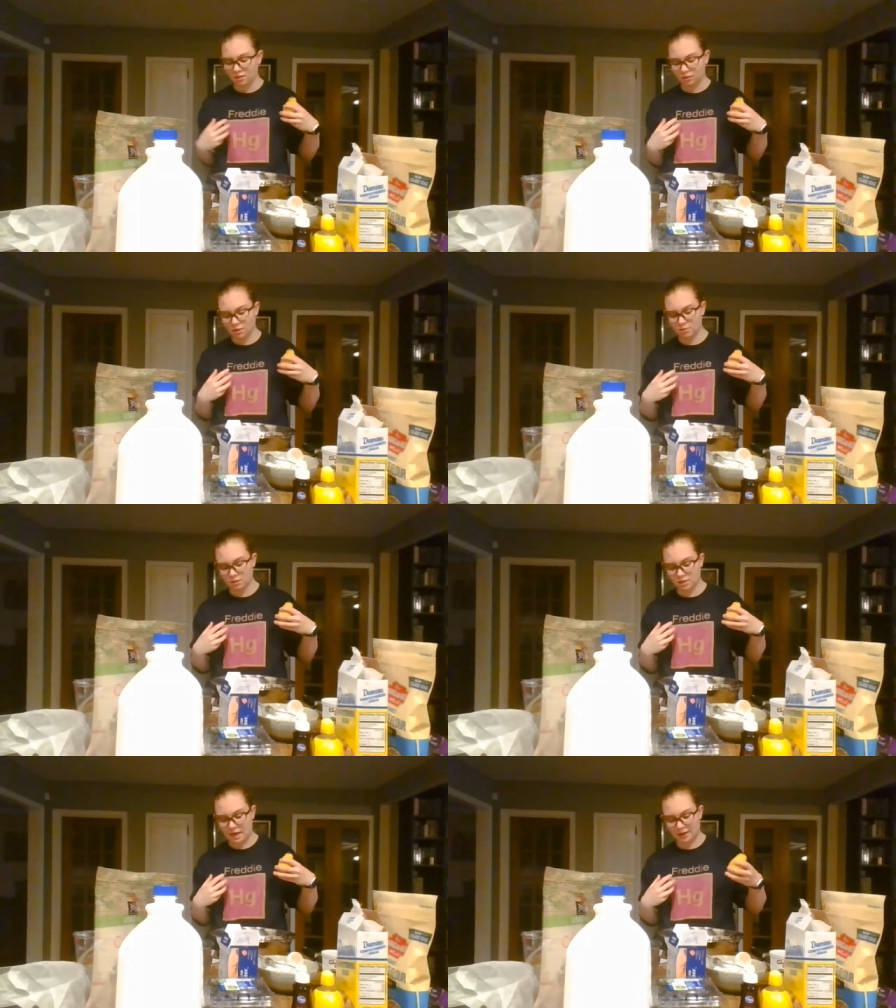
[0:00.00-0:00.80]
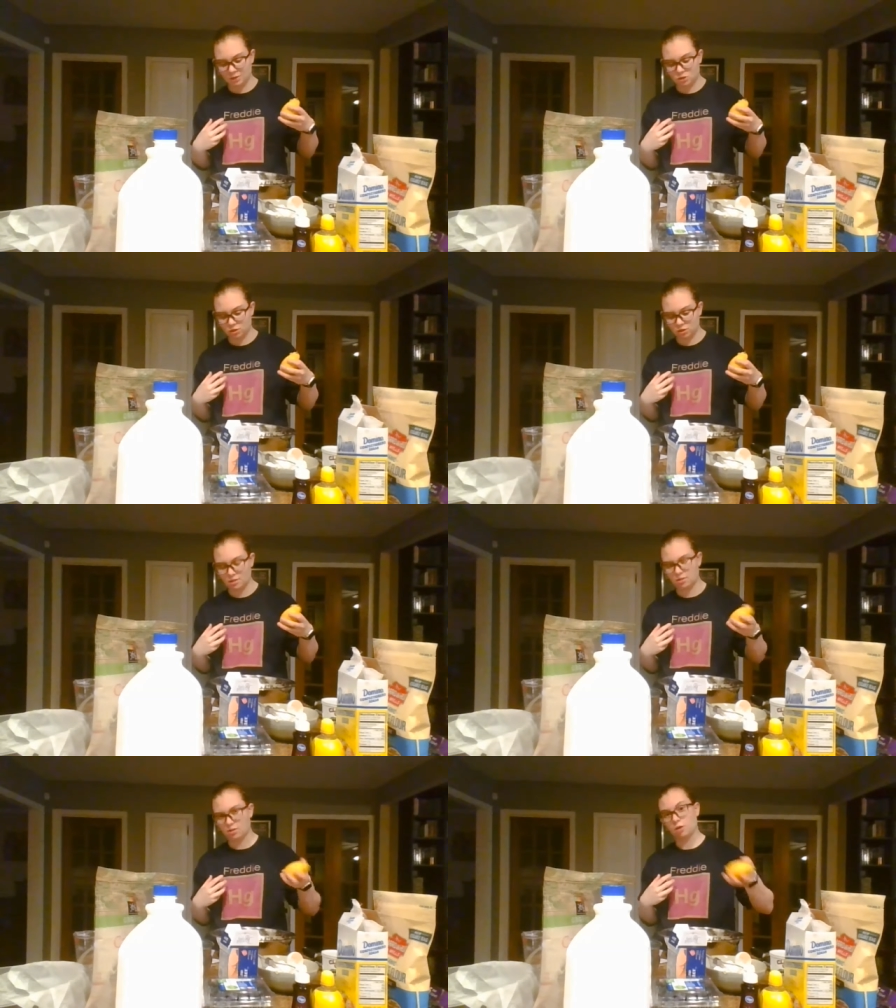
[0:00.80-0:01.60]
Lemons
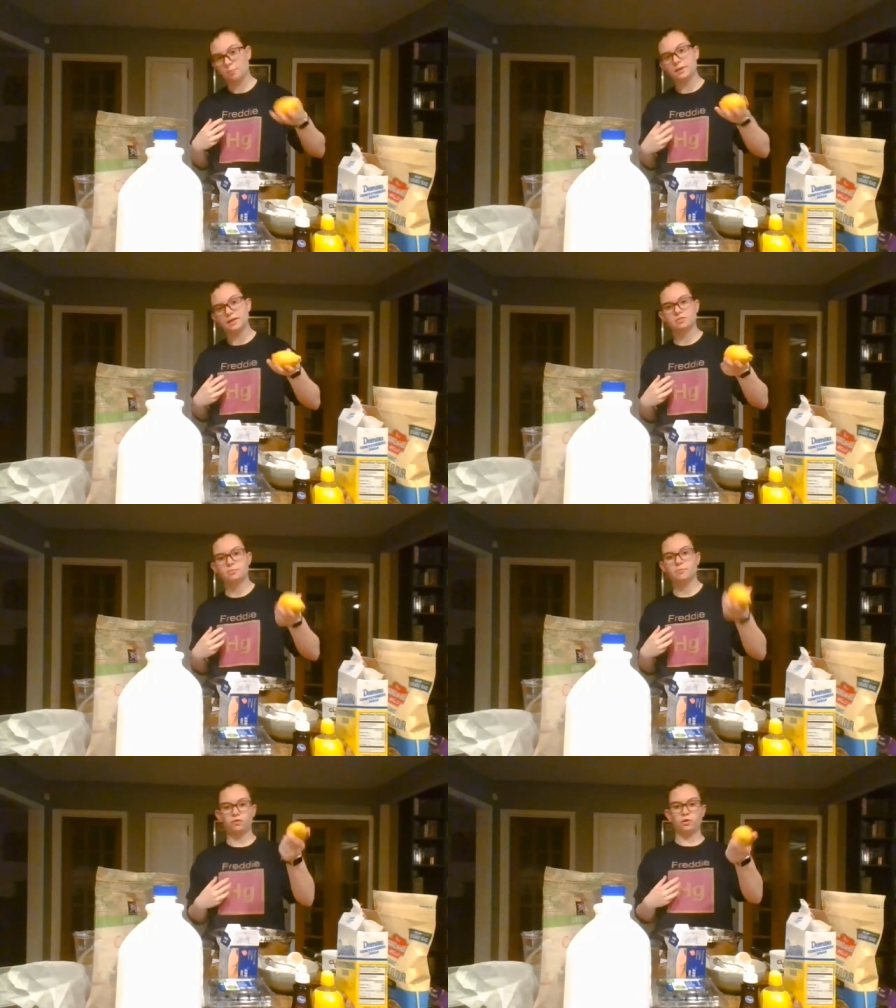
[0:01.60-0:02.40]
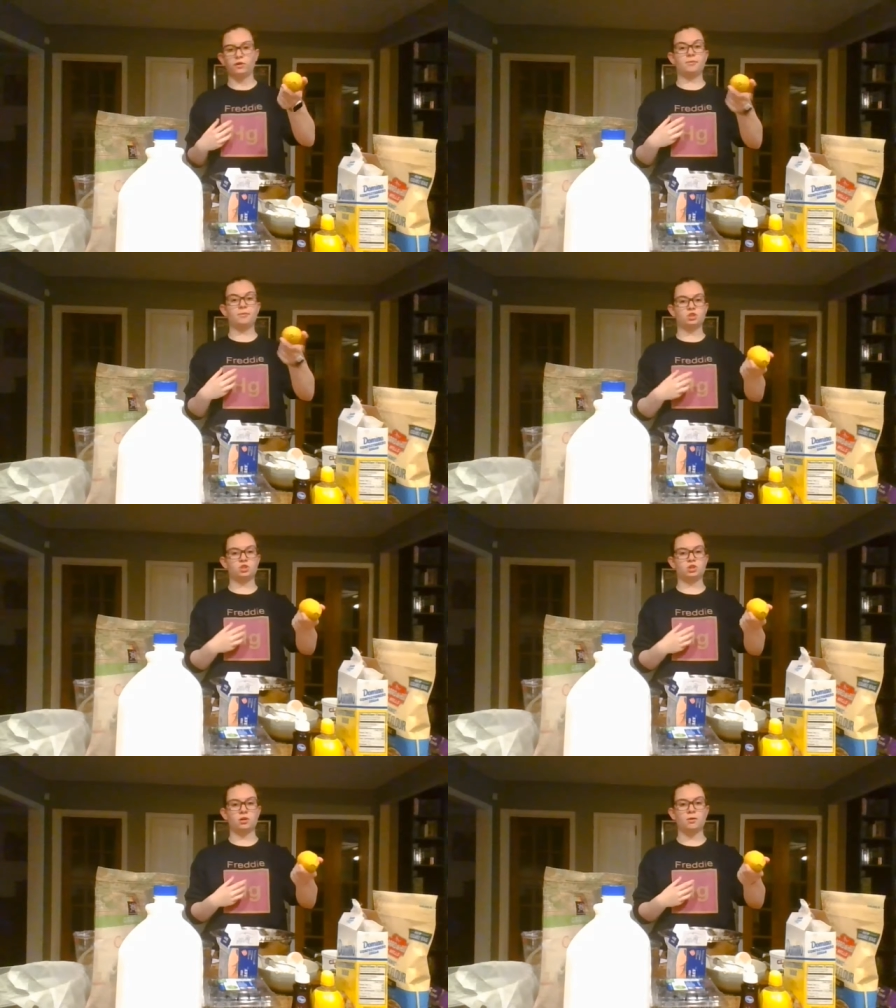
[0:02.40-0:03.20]
actually are picked before they
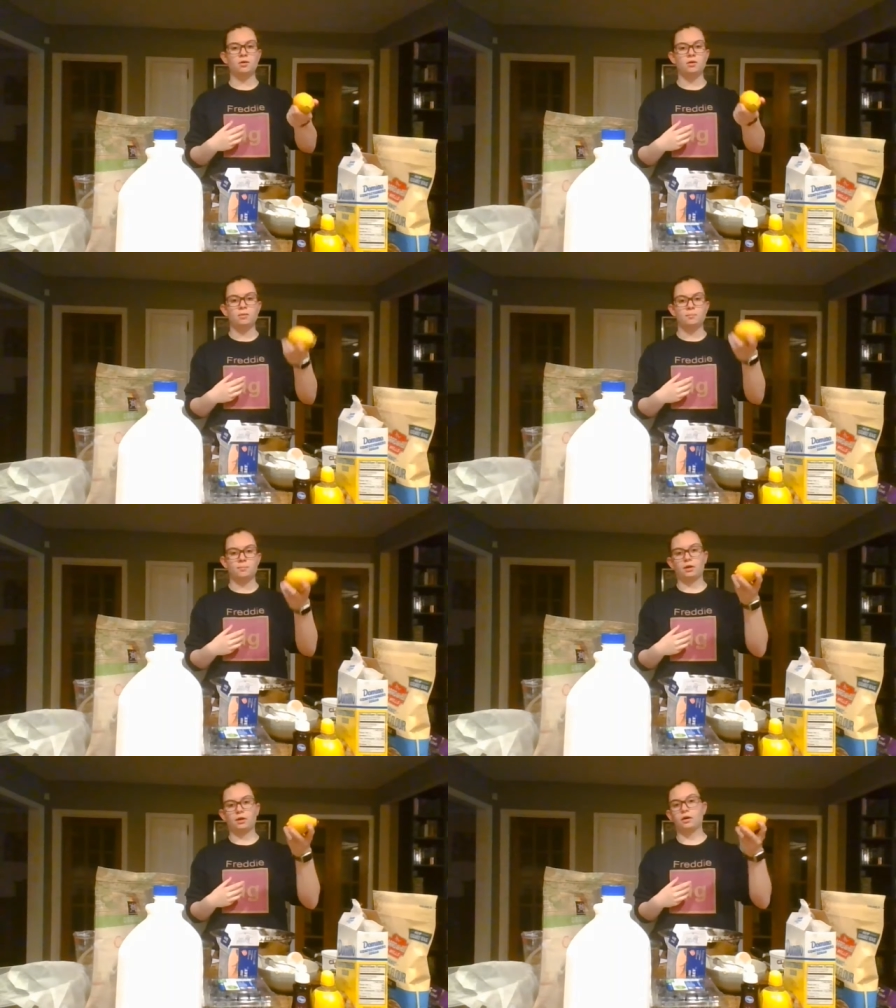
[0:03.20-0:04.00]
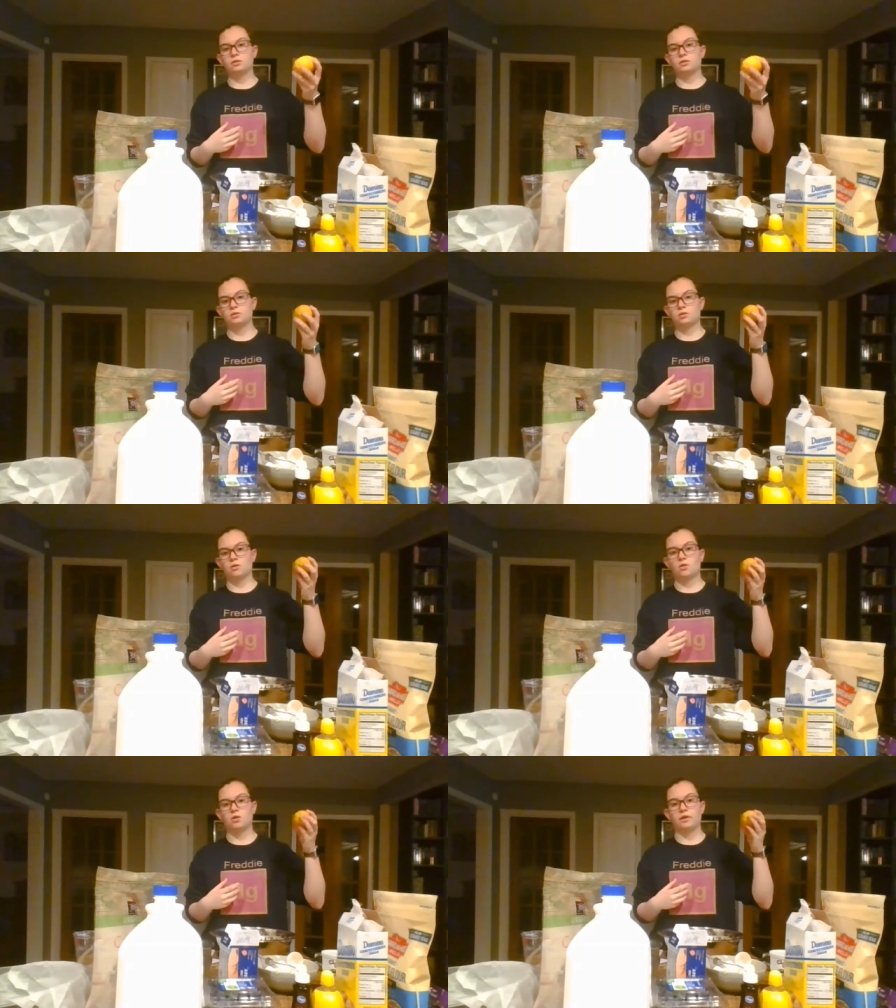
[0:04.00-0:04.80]
mature because
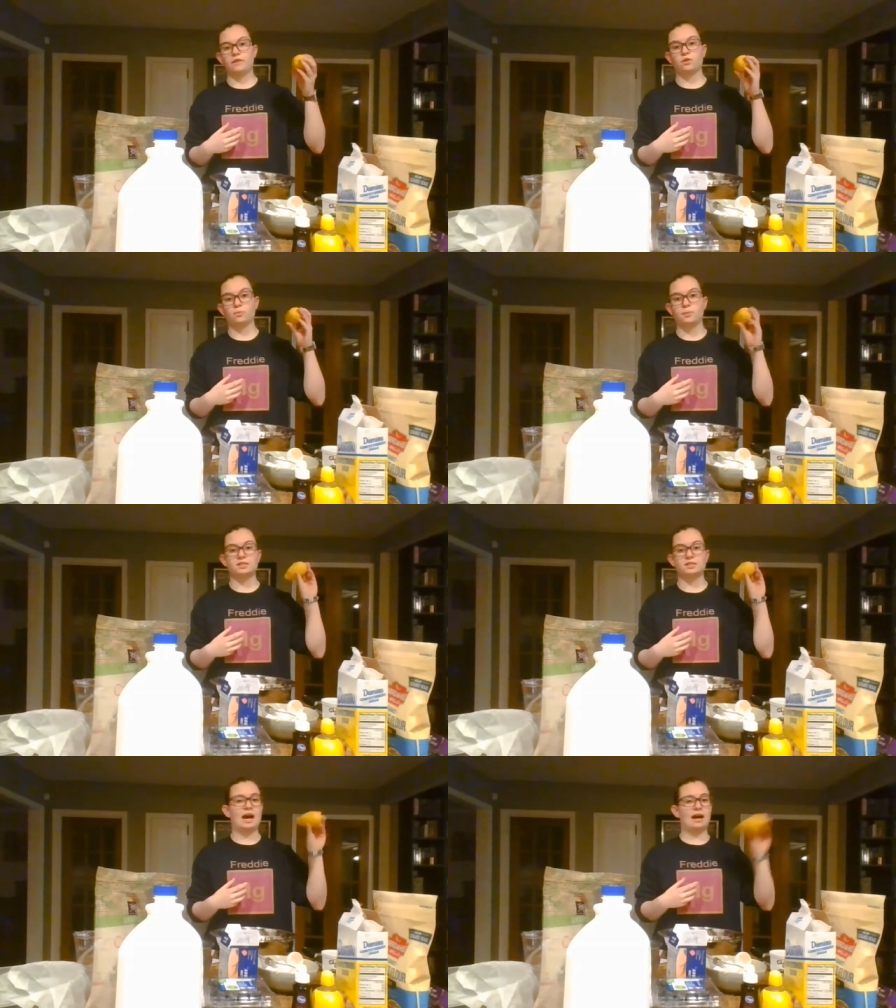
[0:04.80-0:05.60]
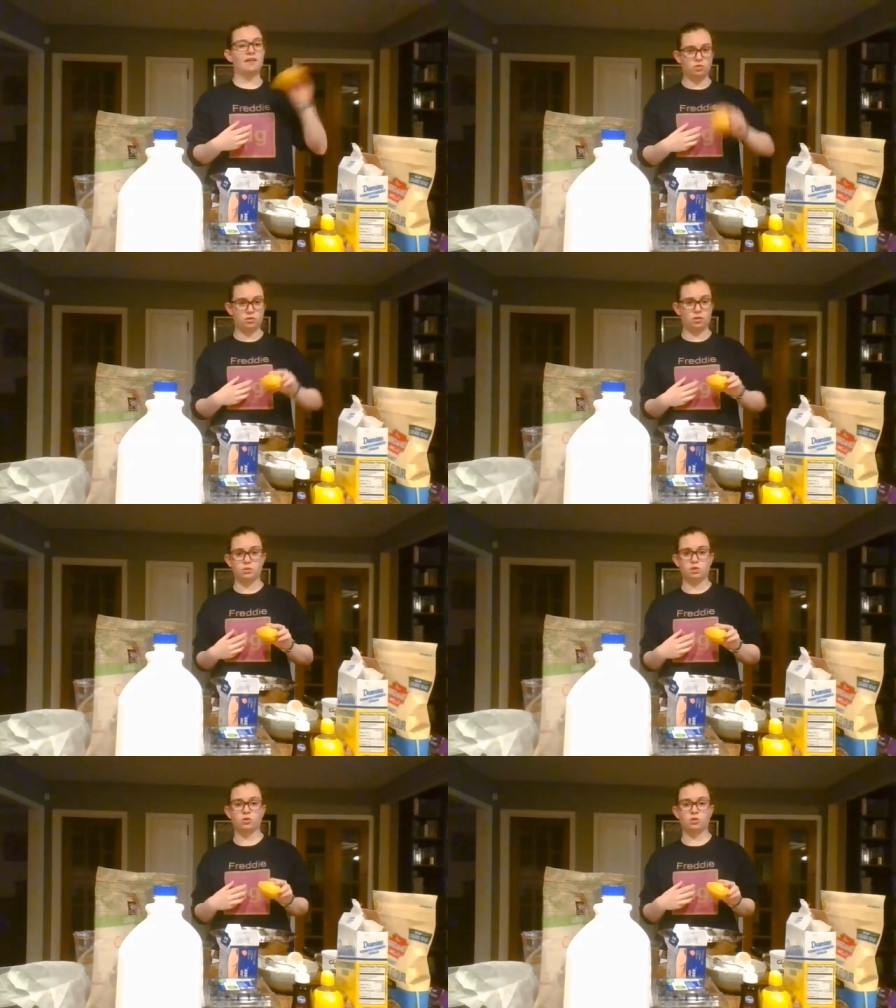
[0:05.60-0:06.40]
if they're picked after they're
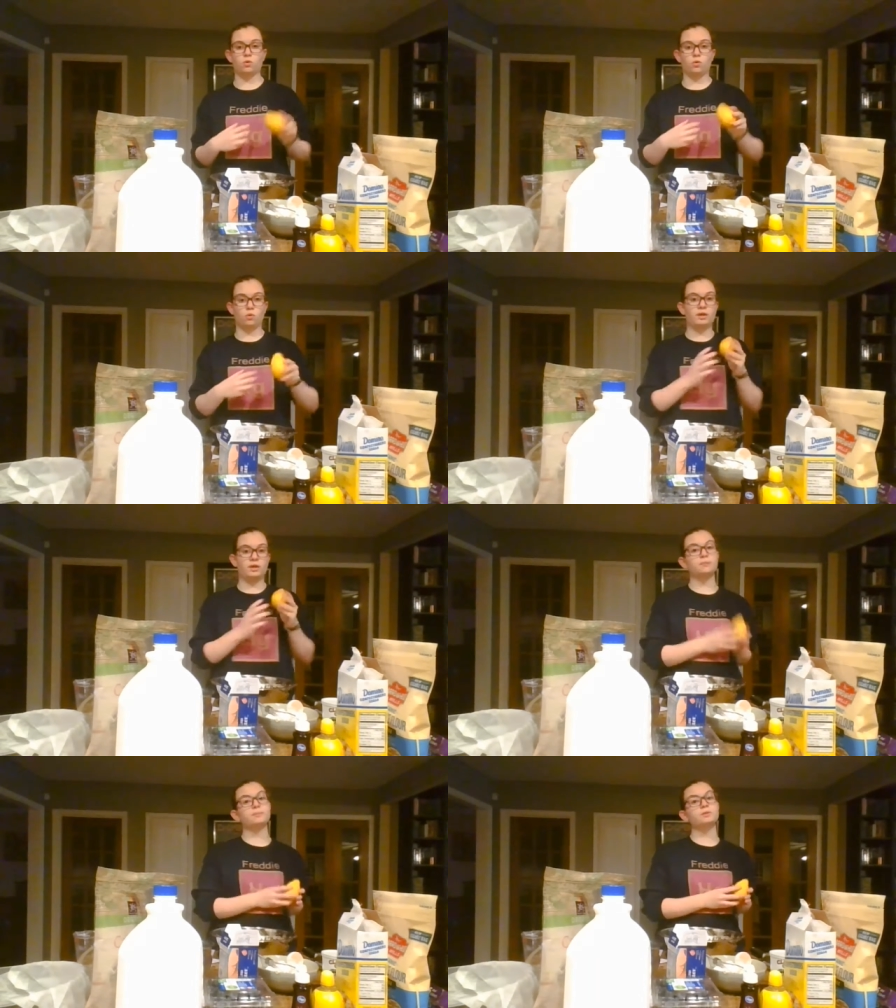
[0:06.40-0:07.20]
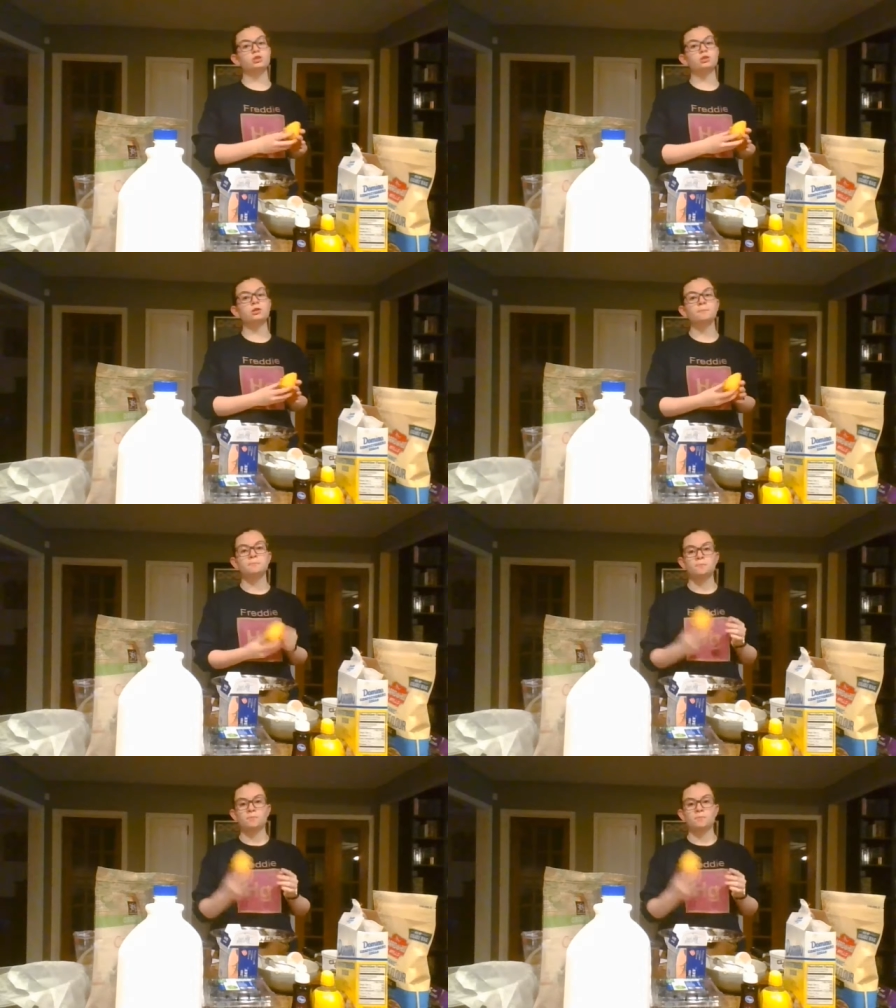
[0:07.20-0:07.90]
mature or when they're mature,